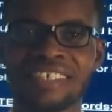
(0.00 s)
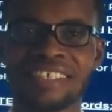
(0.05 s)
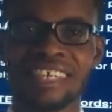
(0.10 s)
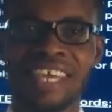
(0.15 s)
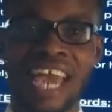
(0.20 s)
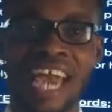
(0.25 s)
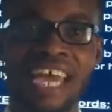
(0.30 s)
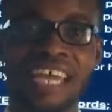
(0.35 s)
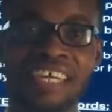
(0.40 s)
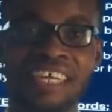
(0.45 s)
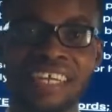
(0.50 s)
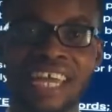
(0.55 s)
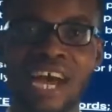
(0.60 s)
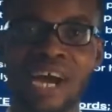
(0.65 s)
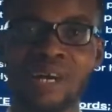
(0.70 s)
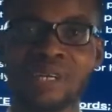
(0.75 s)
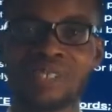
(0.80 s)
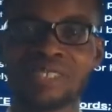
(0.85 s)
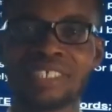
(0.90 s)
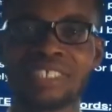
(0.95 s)
They are
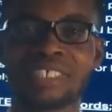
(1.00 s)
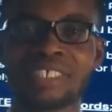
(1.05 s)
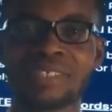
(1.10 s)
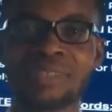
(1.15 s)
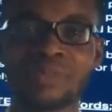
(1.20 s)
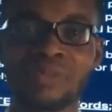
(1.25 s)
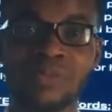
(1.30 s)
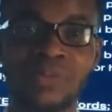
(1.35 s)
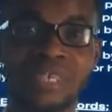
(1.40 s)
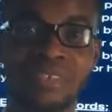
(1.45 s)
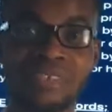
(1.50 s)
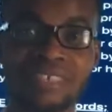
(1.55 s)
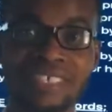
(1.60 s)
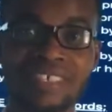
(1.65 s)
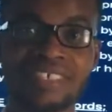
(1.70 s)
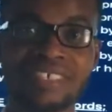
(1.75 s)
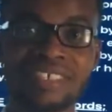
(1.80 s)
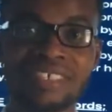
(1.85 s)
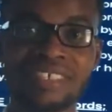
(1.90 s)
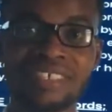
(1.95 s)
endowed with
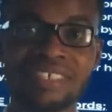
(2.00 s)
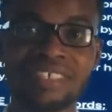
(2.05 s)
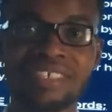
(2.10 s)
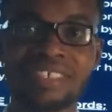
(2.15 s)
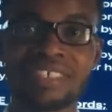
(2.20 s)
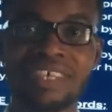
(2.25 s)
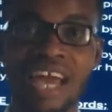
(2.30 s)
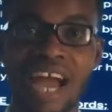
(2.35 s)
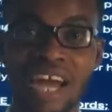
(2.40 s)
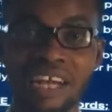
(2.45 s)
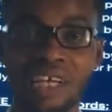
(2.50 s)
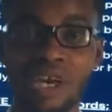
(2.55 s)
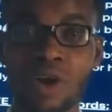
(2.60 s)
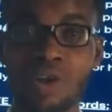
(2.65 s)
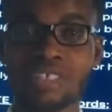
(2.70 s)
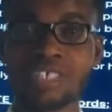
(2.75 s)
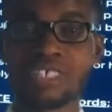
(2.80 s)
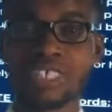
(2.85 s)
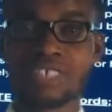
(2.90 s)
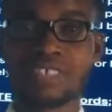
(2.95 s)
reason and
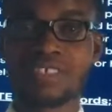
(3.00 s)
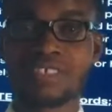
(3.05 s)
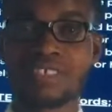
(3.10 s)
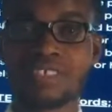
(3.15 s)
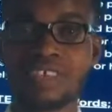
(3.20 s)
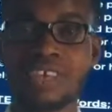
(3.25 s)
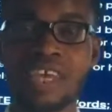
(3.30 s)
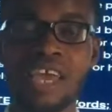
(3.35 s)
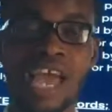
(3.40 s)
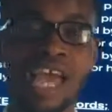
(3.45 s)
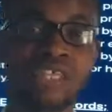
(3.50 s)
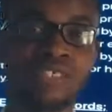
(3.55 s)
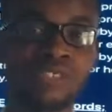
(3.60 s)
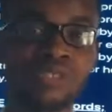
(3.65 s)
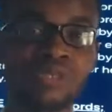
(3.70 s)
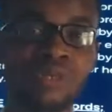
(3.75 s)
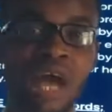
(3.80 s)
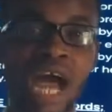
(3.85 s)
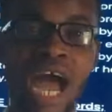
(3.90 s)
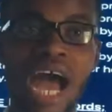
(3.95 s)
conscience and
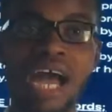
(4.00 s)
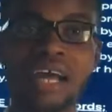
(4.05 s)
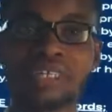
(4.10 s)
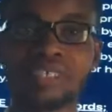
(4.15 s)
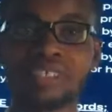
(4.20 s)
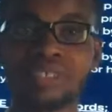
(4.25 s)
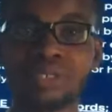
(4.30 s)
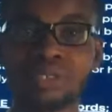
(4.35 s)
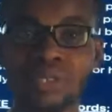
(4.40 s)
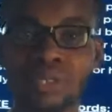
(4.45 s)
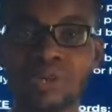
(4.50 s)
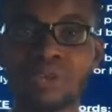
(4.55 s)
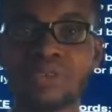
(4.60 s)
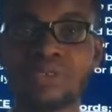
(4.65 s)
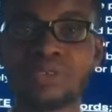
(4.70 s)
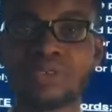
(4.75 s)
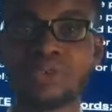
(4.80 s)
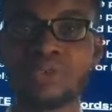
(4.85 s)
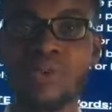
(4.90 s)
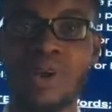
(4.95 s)
should act
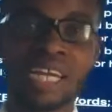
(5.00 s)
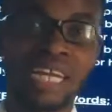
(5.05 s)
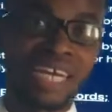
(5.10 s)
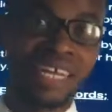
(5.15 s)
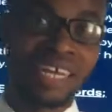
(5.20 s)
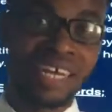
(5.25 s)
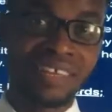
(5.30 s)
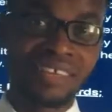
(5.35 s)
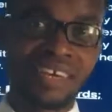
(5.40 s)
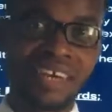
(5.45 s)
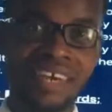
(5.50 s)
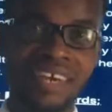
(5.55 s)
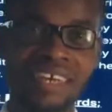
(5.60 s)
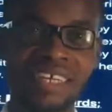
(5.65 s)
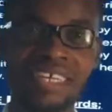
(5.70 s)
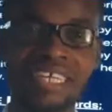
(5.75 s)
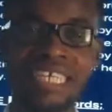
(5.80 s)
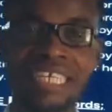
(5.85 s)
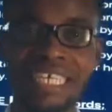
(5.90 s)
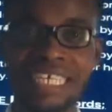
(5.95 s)
towards one another
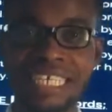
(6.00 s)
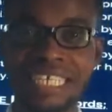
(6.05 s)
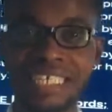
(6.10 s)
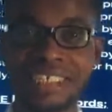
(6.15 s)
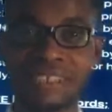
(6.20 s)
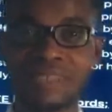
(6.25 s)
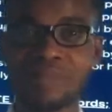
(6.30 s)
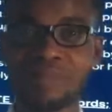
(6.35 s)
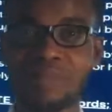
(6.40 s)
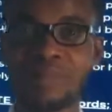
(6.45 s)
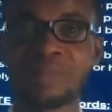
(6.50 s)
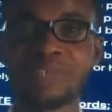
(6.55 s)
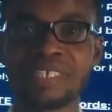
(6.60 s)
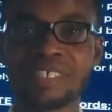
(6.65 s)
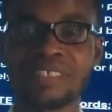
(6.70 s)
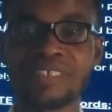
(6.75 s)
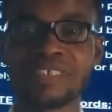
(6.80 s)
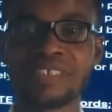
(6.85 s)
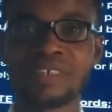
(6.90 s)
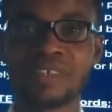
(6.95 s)
in the
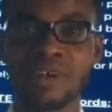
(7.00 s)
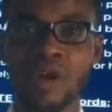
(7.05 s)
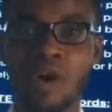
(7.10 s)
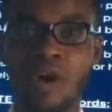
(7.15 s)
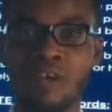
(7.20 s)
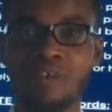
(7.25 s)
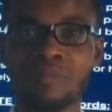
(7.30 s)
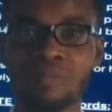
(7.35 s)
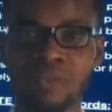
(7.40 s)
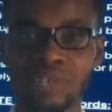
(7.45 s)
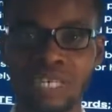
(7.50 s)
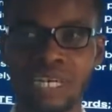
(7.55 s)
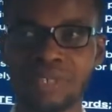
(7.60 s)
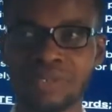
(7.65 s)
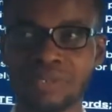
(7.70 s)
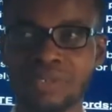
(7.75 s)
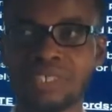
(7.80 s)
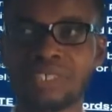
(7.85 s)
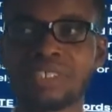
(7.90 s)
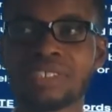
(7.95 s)
spirit of
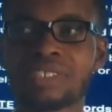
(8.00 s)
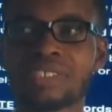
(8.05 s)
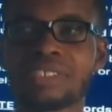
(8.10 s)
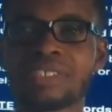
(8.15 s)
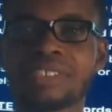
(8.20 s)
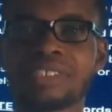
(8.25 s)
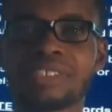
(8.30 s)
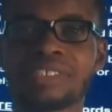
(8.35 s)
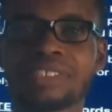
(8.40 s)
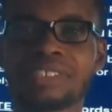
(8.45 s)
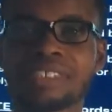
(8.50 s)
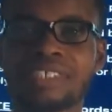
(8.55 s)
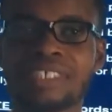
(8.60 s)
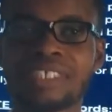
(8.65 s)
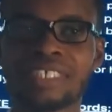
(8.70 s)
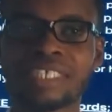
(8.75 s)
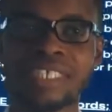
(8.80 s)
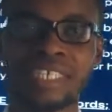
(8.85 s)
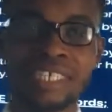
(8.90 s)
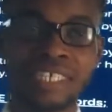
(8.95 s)
brotherhood.
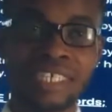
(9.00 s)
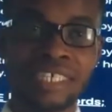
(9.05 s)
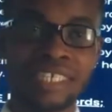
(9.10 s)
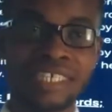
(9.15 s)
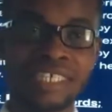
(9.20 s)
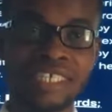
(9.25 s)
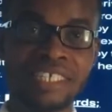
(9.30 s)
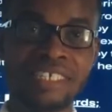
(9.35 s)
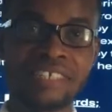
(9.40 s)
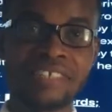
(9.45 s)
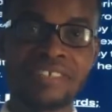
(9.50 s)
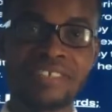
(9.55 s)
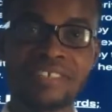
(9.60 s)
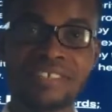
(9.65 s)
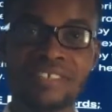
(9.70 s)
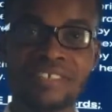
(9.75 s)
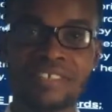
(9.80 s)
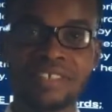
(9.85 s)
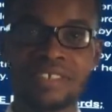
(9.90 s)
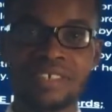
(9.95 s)

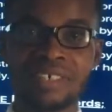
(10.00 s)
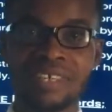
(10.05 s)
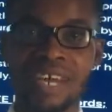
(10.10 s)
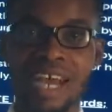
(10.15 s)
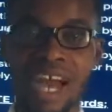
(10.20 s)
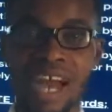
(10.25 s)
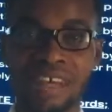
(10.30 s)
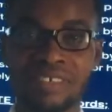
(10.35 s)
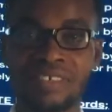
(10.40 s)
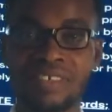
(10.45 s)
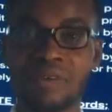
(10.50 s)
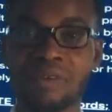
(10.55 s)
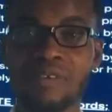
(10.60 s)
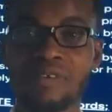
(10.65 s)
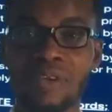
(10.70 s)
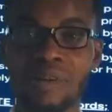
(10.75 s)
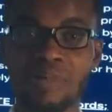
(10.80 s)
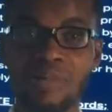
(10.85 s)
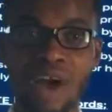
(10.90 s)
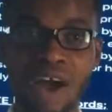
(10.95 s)
These are some
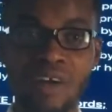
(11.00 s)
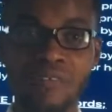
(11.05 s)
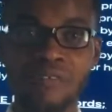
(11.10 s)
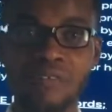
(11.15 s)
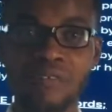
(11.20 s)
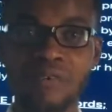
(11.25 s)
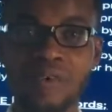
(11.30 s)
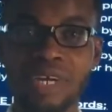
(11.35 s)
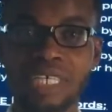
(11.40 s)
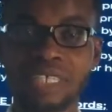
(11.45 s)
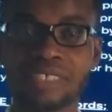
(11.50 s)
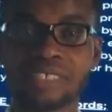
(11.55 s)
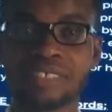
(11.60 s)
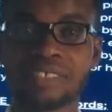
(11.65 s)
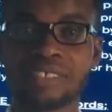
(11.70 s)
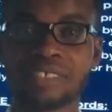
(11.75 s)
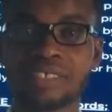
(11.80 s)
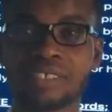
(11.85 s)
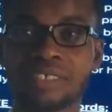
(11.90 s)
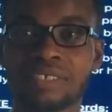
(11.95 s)
of the powerful
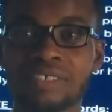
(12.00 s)
words